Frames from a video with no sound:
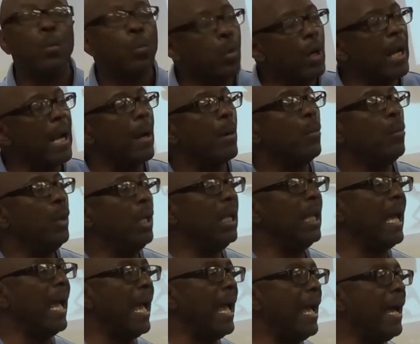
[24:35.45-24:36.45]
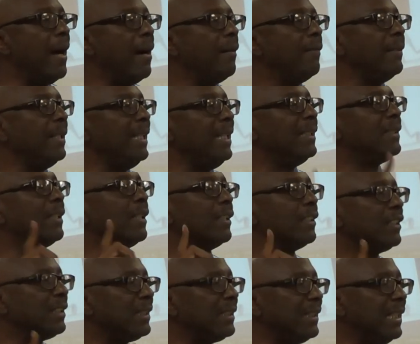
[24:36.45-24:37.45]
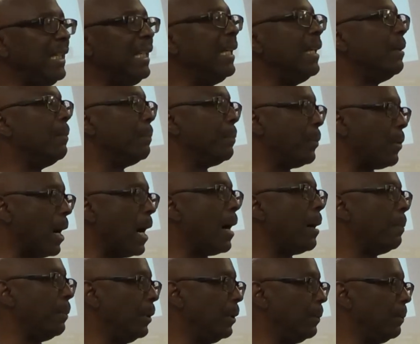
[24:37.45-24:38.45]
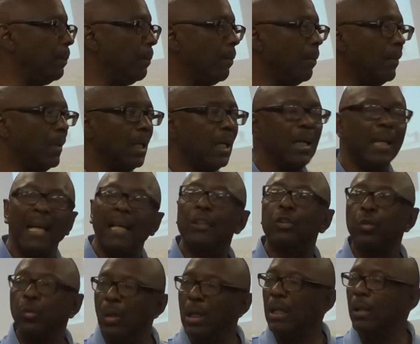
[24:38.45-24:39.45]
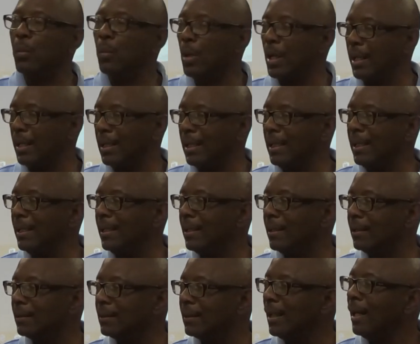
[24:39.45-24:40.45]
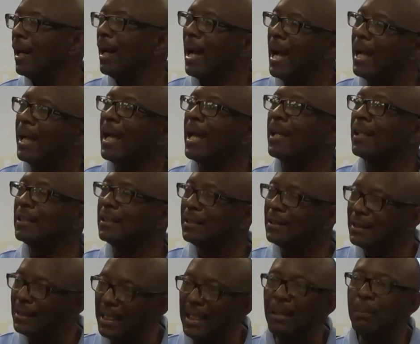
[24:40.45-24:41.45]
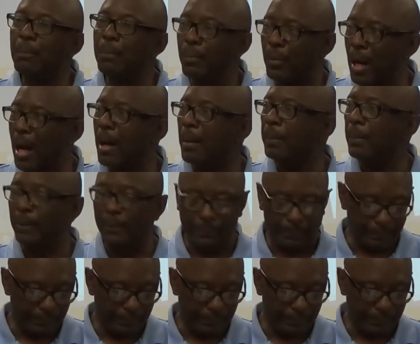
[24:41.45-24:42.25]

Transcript: What I really have is a sin problem. That's really what it is. I got a sin problem.